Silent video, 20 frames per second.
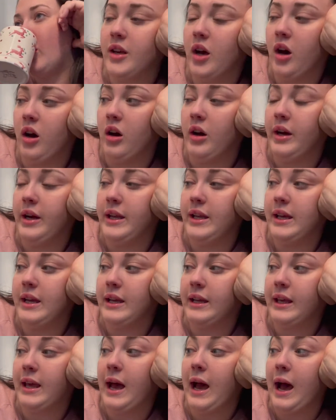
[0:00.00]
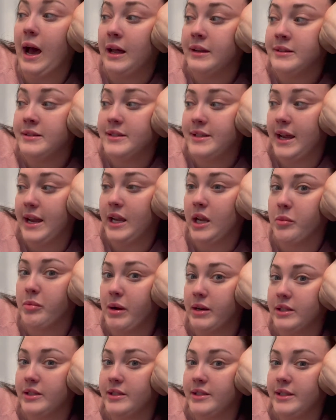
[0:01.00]
I can take a
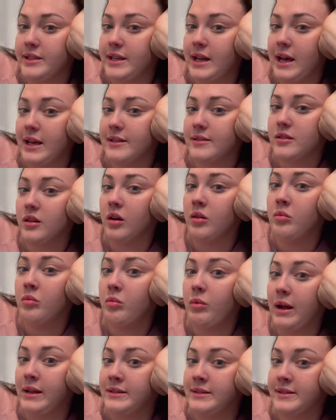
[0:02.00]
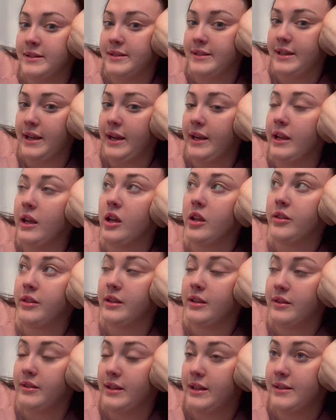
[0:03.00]
pregnancy test on Wednesday,
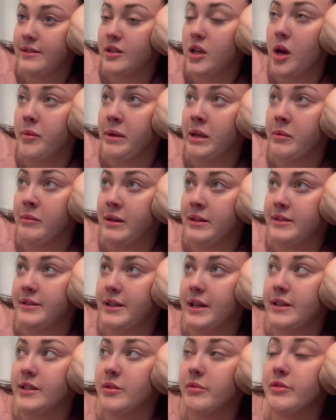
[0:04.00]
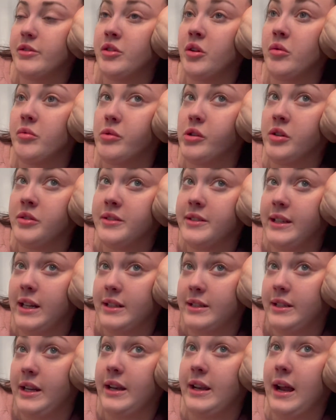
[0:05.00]
this coming Wednesday. So we're on
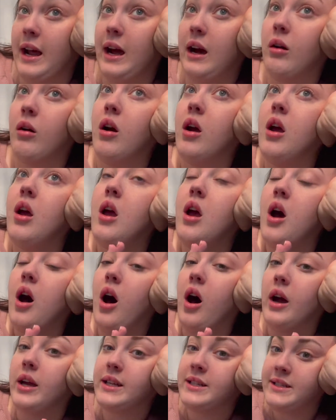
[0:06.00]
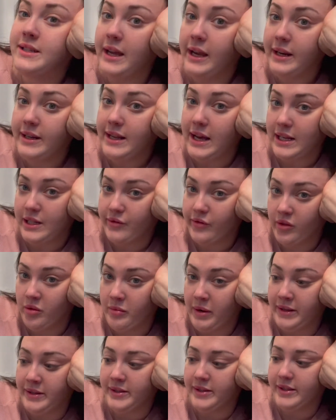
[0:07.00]
Saturday now. I can take a test for
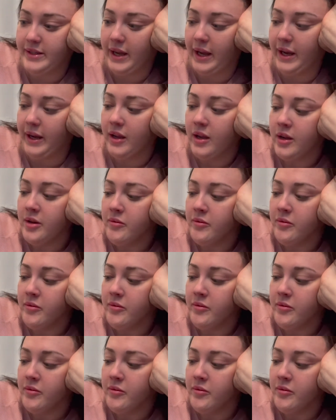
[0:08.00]
Wednesday.